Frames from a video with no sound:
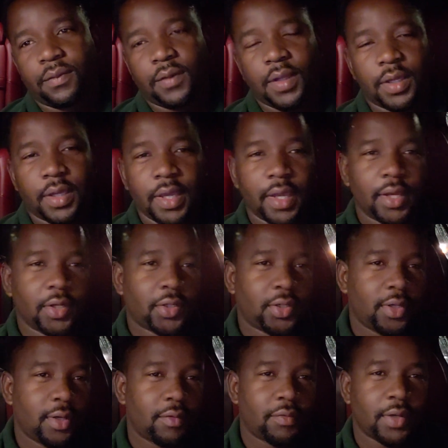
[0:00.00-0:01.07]
They can't
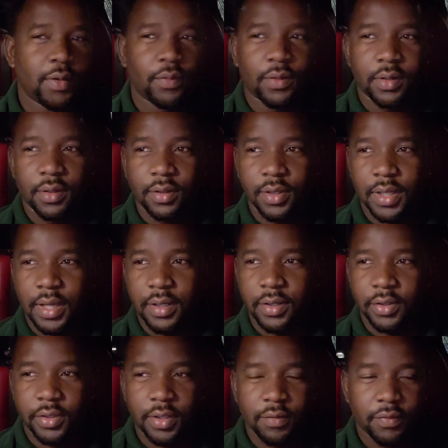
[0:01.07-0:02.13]
shift. They want to look at
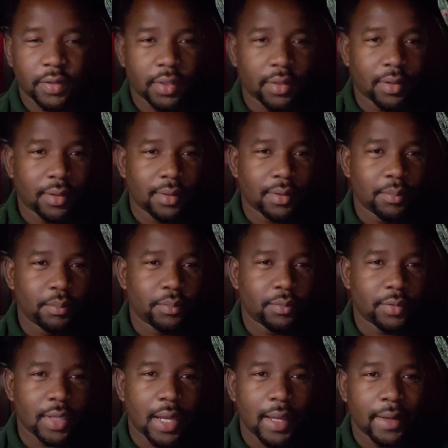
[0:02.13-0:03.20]
the shifting um
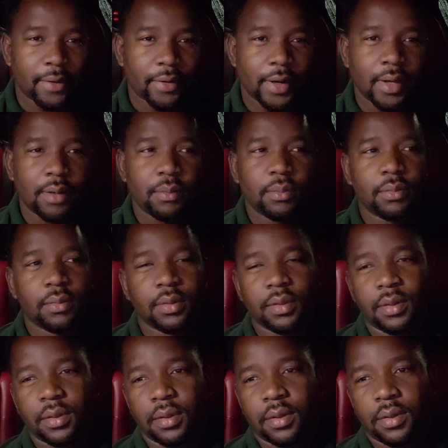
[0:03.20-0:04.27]
diagram.
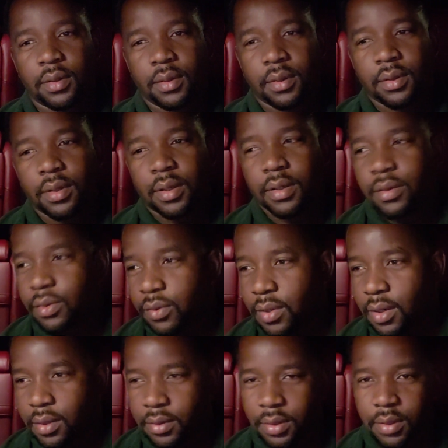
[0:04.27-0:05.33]
Like, hold
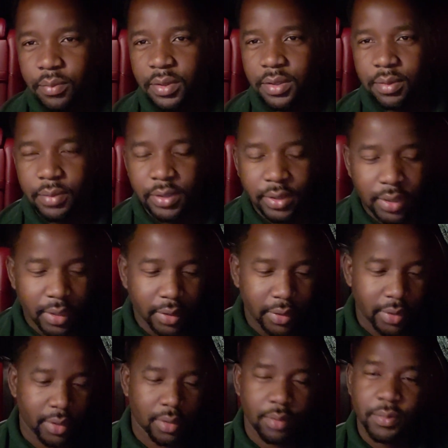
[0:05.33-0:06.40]
on, give me give me a second
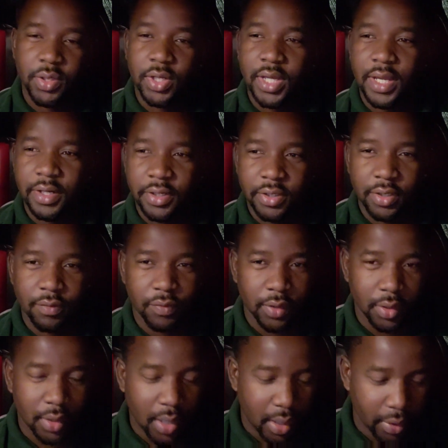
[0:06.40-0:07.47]
there. Let me look at the
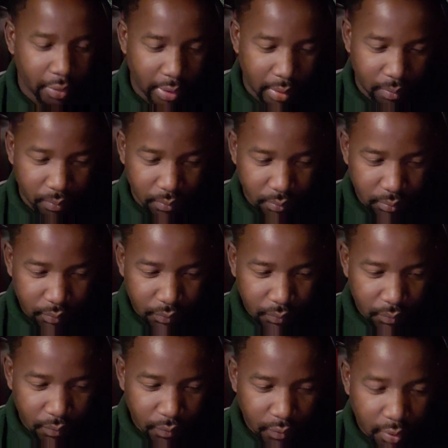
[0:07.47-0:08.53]
shifting diagram.
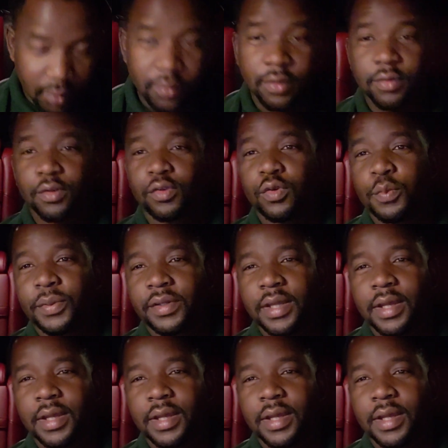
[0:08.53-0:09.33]
Is this a super